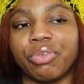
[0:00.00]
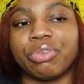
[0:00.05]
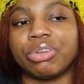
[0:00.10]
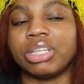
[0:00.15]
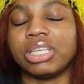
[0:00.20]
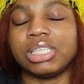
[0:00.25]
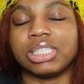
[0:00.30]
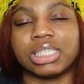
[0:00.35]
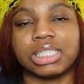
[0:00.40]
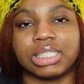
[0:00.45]

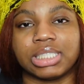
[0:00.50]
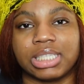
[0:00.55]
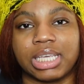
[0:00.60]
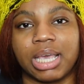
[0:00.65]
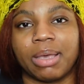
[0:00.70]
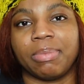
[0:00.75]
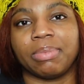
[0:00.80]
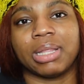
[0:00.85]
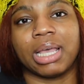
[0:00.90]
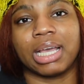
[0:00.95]
really just
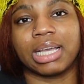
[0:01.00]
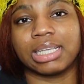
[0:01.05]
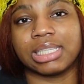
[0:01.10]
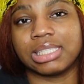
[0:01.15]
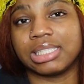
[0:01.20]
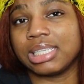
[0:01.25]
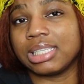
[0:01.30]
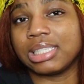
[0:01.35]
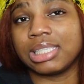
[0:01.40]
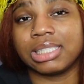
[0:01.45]
gave me that
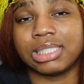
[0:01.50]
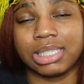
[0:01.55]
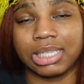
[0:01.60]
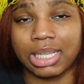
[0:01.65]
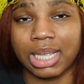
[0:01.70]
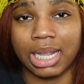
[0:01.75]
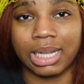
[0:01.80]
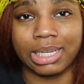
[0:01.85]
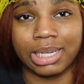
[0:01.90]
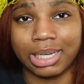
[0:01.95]
consistency
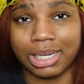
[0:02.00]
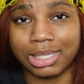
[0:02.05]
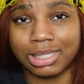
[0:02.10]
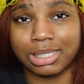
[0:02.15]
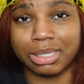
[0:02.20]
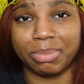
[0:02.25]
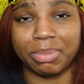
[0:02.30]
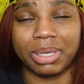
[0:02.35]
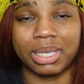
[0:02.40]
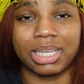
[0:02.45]
that I needed
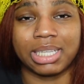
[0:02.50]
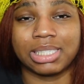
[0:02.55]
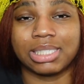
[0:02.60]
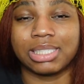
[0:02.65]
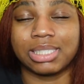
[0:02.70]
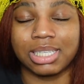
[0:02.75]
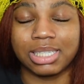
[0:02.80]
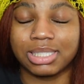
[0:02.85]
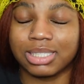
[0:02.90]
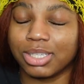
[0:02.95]
to be
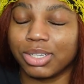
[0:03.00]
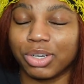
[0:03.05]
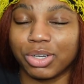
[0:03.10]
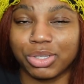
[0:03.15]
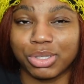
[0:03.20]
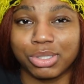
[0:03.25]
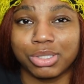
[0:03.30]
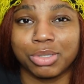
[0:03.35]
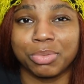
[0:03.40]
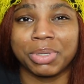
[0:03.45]
consistent on
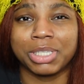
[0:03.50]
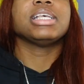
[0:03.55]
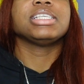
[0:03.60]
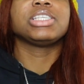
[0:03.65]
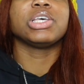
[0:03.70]
YouTube.